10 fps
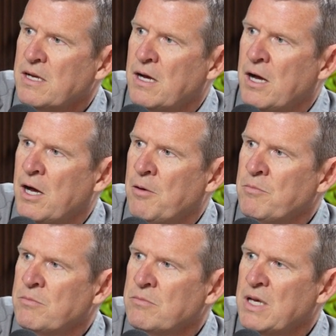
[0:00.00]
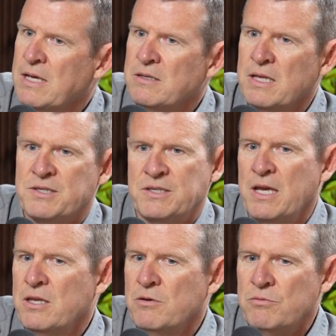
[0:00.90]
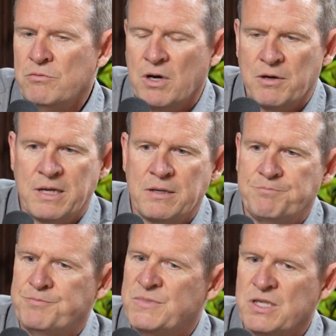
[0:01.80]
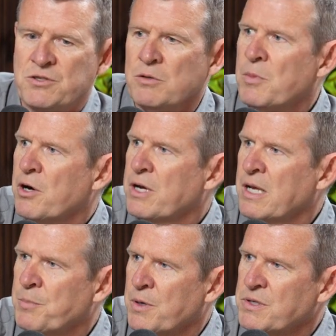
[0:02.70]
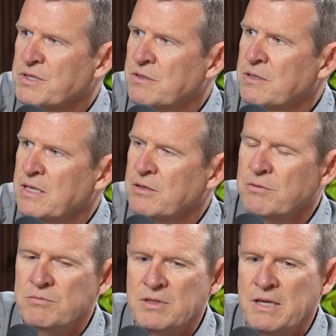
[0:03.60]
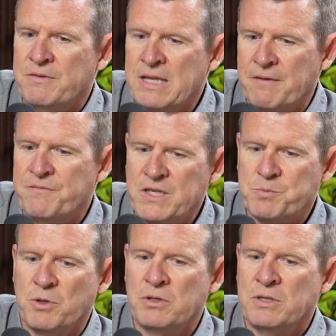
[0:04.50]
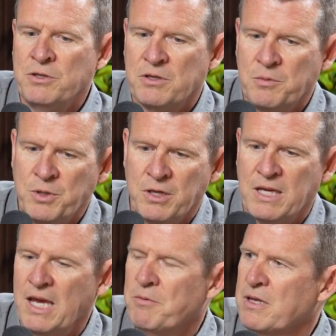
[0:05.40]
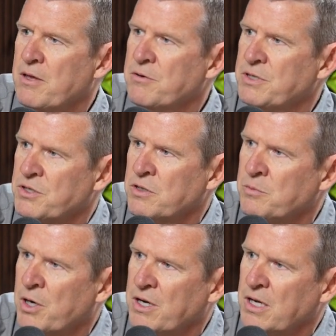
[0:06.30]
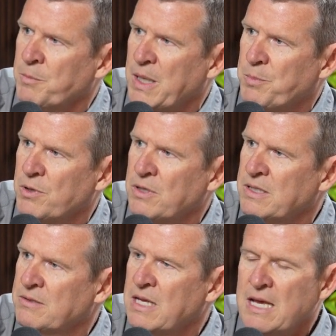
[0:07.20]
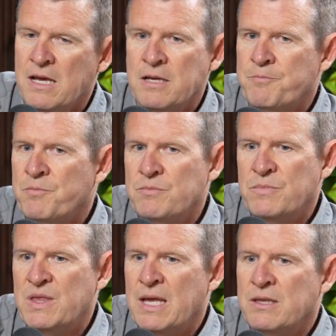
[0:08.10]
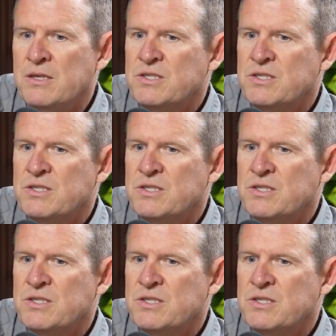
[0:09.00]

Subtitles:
let's say you are a digital marketing person and you live in that fishbowl and you communicate with other digital marketing people, and then the